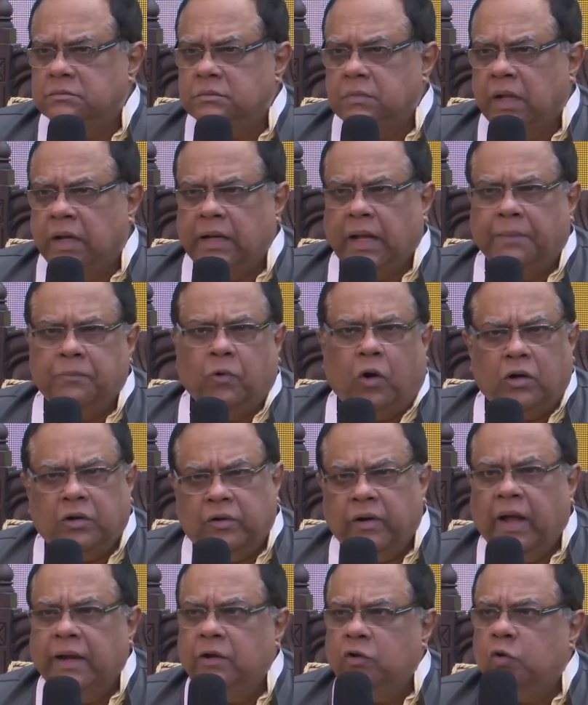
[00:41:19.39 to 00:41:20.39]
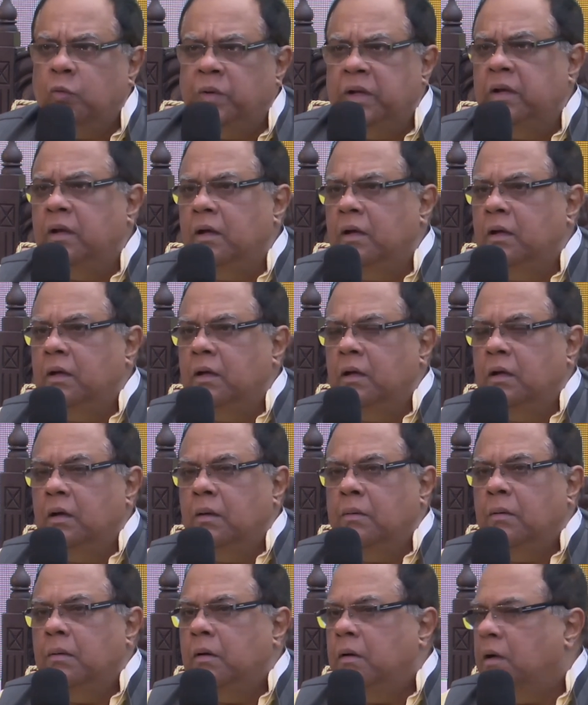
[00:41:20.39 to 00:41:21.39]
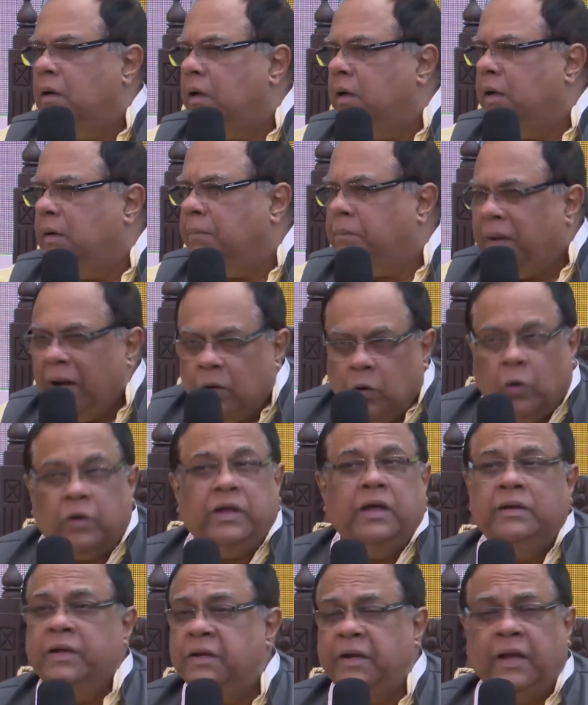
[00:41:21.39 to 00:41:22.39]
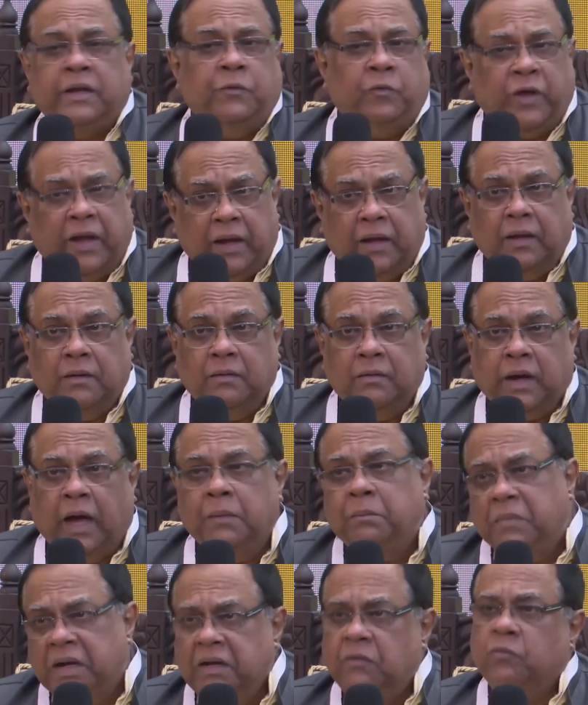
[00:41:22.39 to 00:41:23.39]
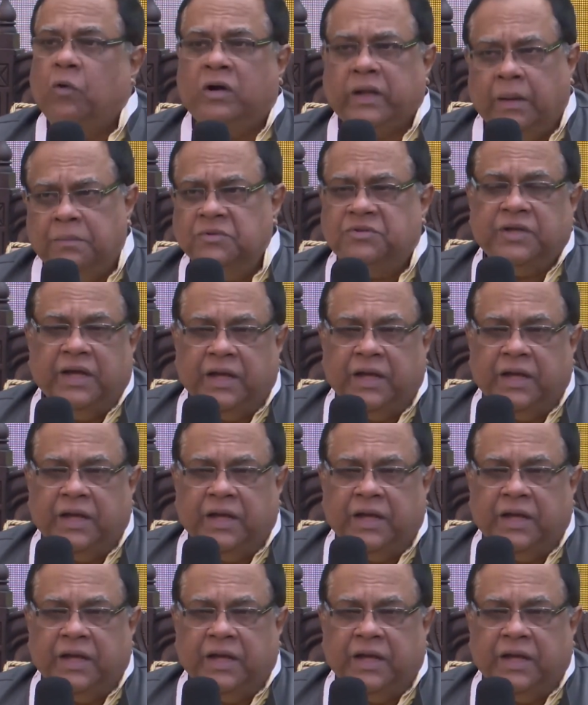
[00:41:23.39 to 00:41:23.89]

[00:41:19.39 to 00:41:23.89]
and I'm not trying to be parochial in any way. I mean what I'm saying.